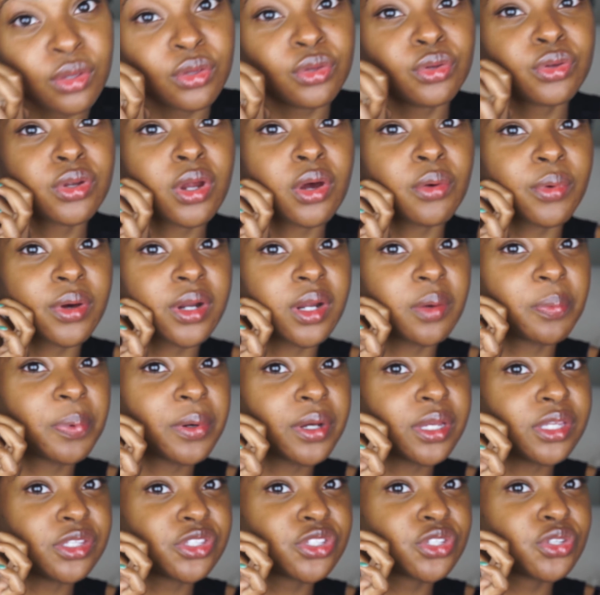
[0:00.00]
You don't want to
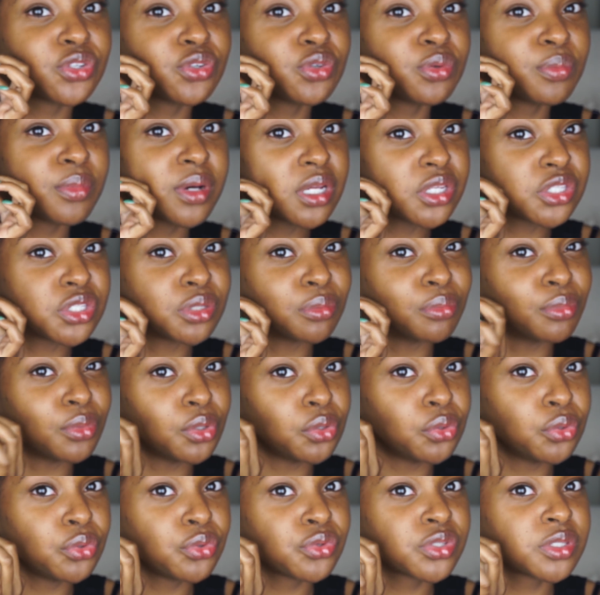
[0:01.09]
put too much
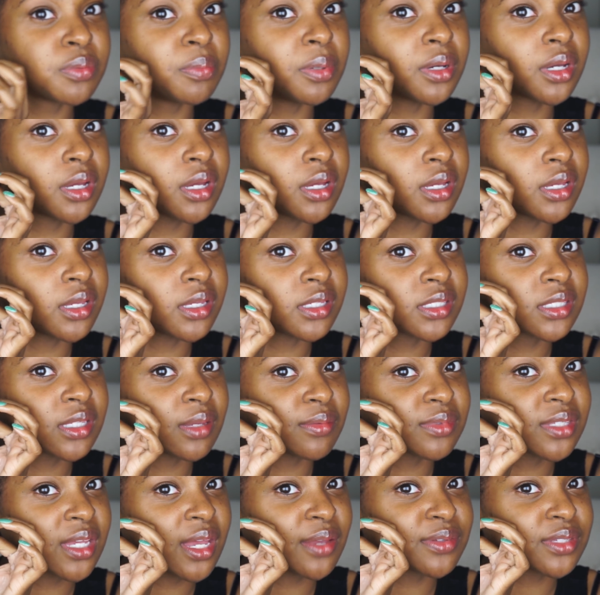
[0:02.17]
mousse because
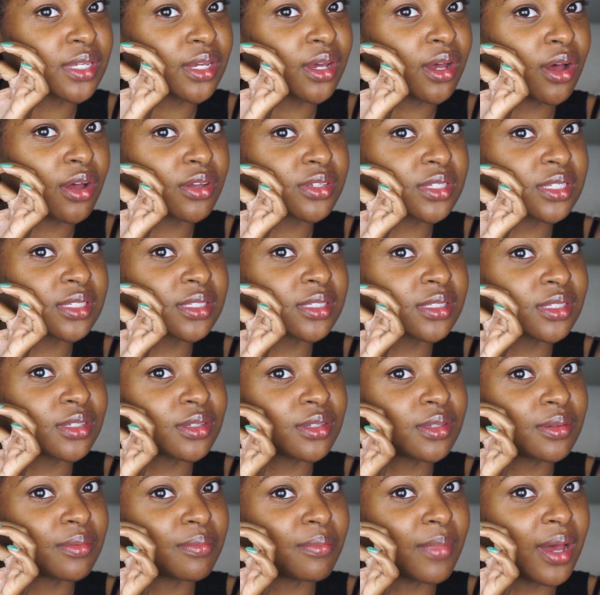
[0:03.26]
sometimes it causes
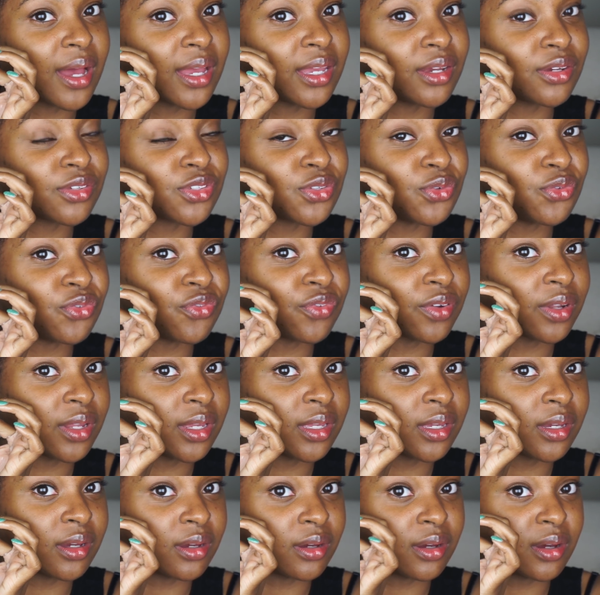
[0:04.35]
my hair to
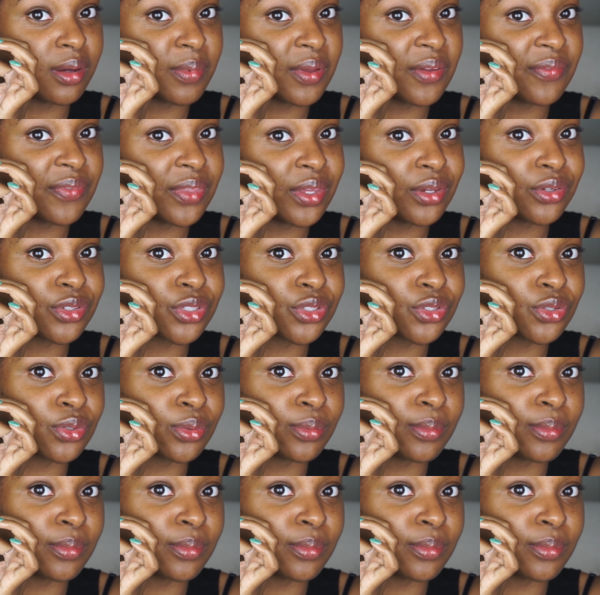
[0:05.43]
flake up if there's too